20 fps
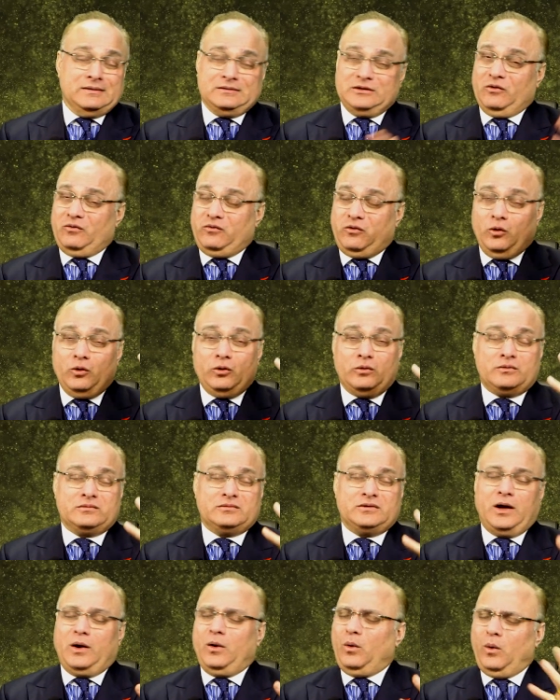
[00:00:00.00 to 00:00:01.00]
the full,
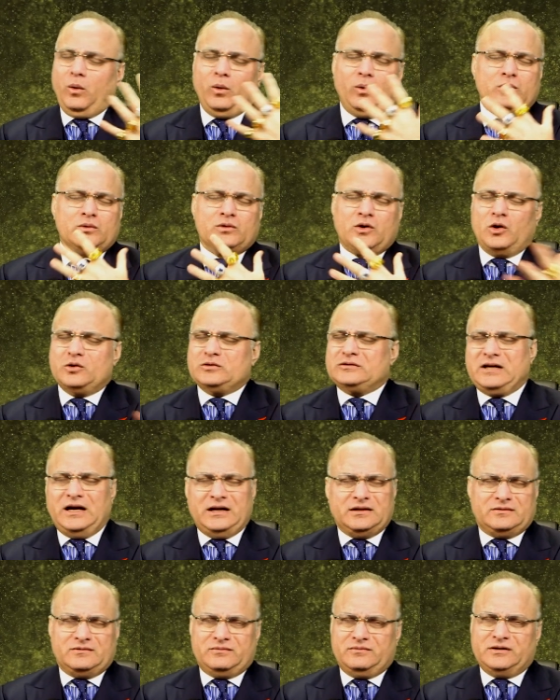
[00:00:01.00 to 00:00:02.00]
the whole
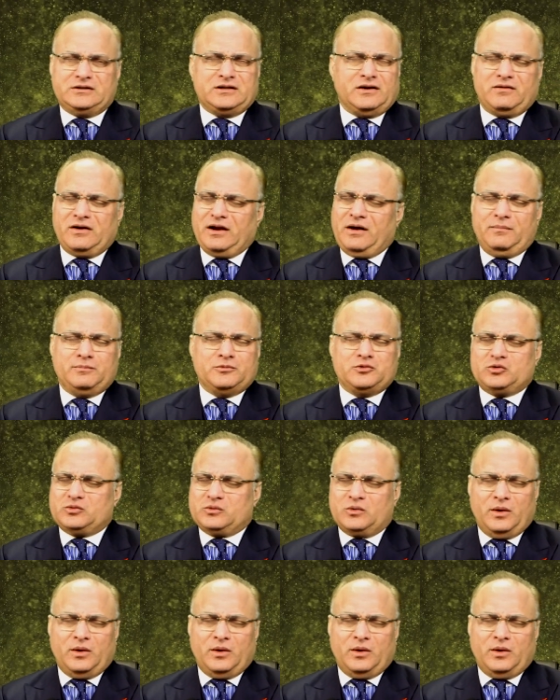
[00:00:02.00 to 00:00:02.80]
content, whichever I'm